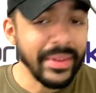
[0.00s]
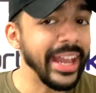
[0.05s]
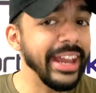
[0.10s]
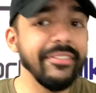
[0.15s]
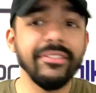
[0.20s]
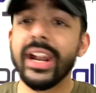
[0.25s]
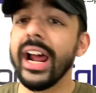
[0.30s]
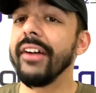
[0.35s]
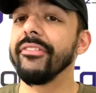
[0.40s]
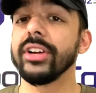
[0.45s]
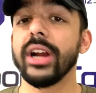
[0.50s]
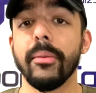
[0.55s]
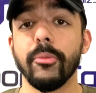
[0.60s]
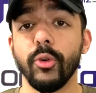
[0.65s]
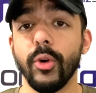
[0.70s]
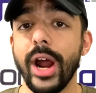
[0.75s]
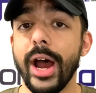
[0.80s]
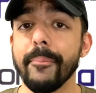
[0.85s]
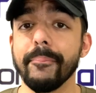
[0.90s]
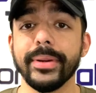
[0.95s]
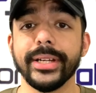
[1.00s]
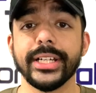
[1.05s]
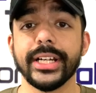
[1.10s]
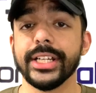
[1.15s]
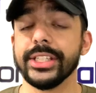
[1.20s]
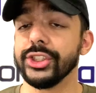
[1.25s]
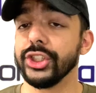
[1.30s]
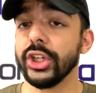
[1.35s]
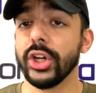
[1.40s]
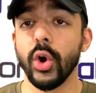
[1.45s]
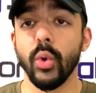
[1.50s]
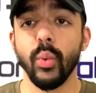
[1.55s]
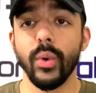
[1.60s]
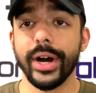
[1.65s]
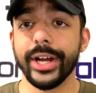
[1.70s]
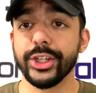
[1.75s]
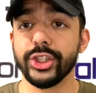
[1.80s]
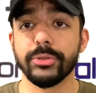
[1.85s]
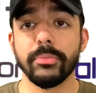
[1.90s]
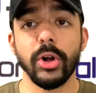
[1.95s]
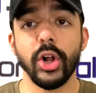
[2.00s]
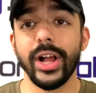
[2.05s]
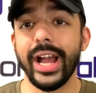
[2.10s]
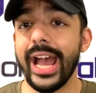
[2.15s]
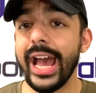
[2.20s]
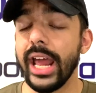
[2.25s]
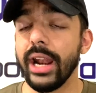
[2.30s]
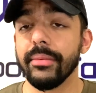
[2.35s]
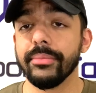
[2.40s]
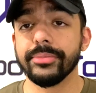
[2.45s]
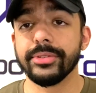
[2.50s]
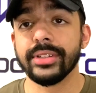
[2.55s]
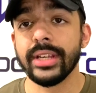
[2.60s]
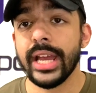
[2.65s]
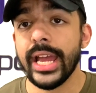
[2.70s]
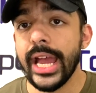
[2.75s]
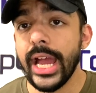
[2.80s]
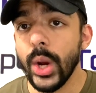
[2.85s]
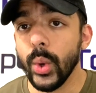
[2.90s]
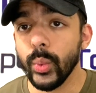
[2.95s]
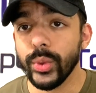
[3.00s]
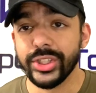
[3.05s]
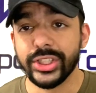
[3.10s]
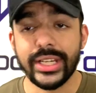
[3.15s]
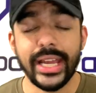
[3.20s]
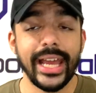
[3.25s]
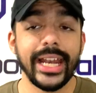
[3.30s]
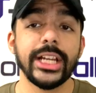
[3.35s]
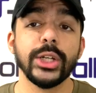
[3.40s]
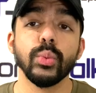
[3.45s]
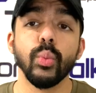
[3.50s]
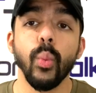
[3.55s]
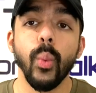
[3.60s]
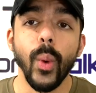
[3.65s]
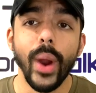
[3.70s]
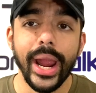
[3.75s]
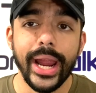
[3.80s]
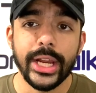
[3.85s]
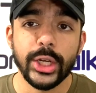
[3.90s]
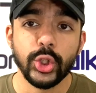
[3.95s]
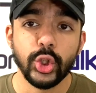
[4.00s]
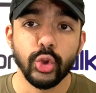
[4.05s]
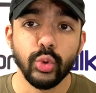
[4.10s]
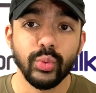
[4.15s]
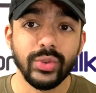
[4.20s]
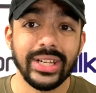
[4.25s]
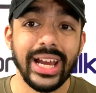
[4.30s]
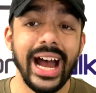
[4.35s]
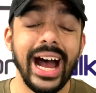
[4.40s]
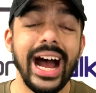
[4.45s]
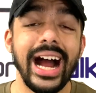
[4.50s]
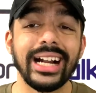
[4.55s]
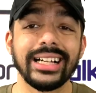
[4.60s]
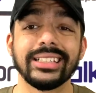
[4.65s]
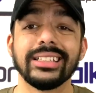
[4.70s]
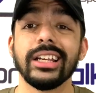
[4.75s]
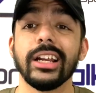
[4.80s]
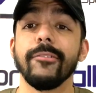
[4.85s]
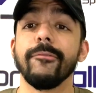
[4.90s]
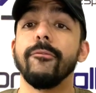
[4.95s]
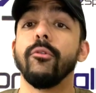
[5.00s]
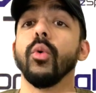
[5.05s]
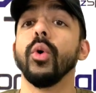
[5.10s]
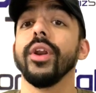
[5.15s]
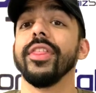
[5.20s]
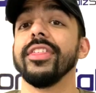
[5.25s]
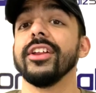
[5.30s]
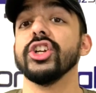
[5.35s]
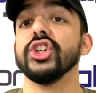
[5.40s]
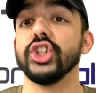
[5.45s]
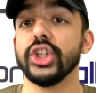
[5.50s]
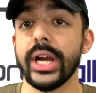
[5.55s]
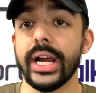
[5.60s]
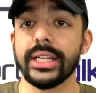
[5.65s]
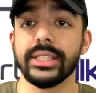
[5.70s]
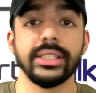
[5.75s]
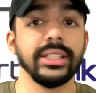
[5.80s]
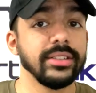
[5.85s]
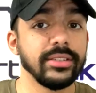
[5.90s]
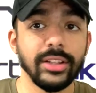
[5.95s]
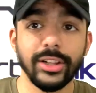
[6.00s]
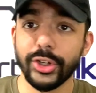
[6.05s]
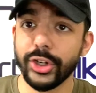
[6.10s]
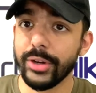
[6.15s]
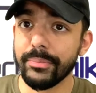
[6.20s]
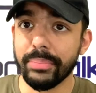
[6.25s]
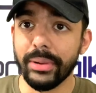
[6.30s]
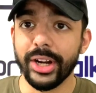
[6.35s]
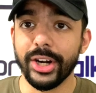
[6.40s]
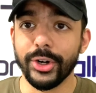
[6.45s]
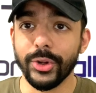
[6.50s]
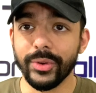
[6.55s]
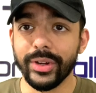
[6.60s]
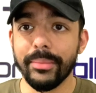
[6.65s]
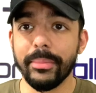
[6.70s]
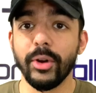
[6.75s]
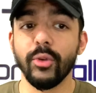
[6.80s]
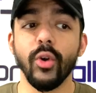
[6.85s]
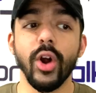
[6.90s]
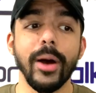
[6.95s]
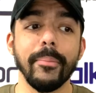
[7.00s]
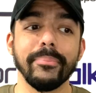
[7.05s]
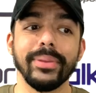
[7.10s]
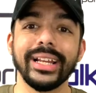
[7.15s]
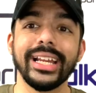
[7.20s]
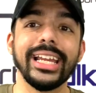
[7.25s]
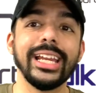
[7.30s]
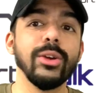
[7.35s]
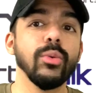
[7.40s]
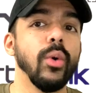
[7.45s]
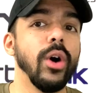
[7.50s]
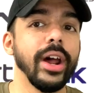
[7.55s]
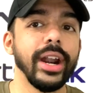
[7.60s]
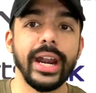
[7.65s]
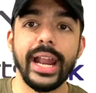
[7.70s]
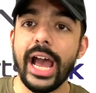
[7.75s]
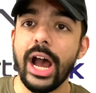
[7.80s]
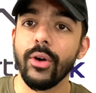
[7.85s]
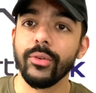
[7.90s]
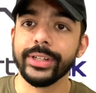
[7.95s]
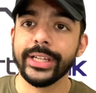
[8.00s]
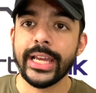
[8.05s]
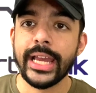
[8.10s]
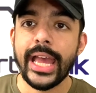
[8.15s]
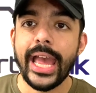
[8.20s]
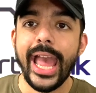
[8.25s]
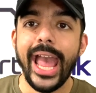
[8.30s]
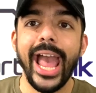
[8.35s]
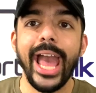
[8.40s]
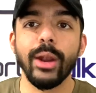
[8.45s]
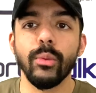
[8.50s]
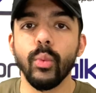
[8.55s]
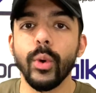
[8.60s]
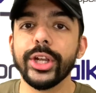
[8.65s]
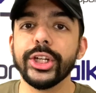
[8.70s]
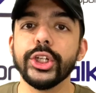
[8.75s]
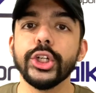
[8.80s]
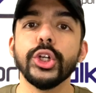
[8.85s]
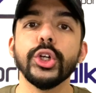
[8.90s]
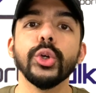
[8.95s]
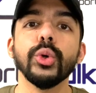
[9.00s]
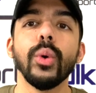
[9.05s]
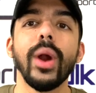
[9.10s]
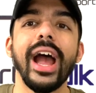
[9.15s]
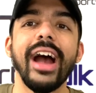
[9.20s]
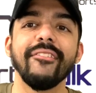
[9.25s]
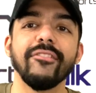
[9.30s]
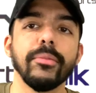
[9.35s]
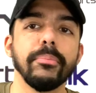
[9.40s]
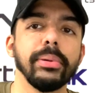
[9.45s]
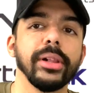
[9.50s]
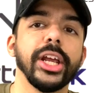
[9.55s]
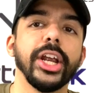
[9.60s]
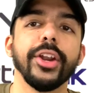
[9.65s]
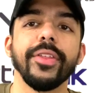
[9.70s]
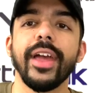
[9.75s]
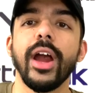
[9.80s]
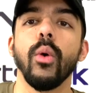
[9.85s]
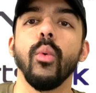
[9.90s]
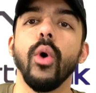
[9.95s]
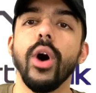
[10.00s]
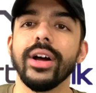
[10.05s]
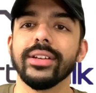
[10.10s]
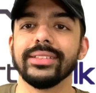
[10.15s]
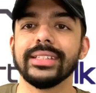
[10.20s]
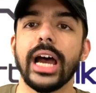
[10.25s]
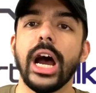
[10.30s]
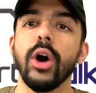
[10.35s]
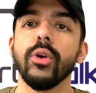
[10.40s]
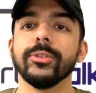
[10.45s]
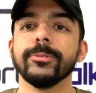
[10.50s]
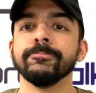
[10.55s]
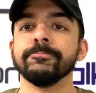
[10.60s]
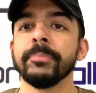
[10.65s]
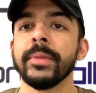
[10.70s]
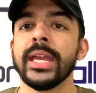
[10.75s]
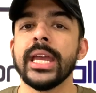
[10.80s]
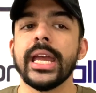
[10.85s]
even I've come around because, you know what, Jamal Adams was getting way too toxic for the Jets. He's still a good player, don't get me wrong, but he wanted out. And when you have a player that wants out,